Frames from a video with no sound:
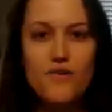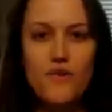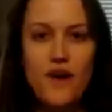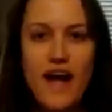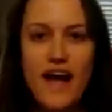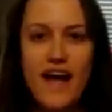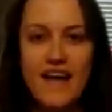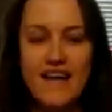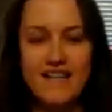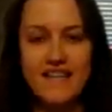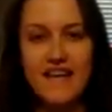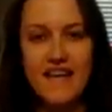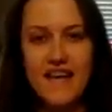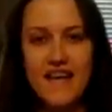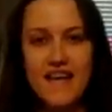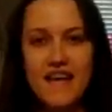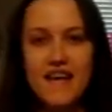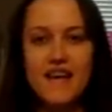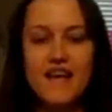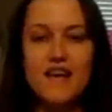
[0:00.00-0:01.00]
right,
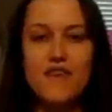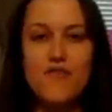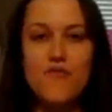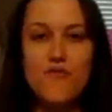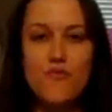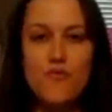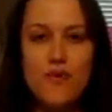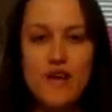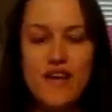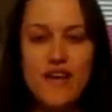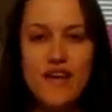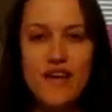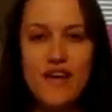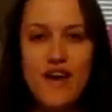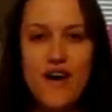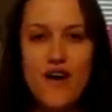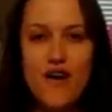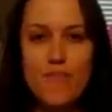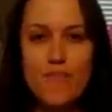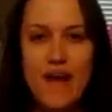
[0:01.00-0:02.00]
we
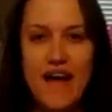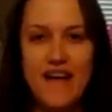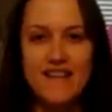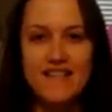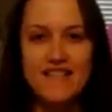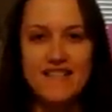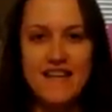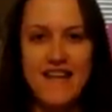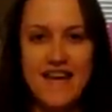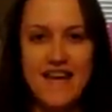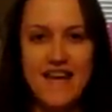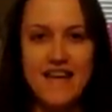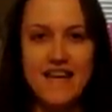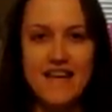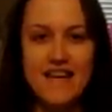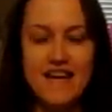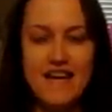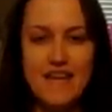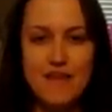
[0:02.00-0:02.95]
are back today.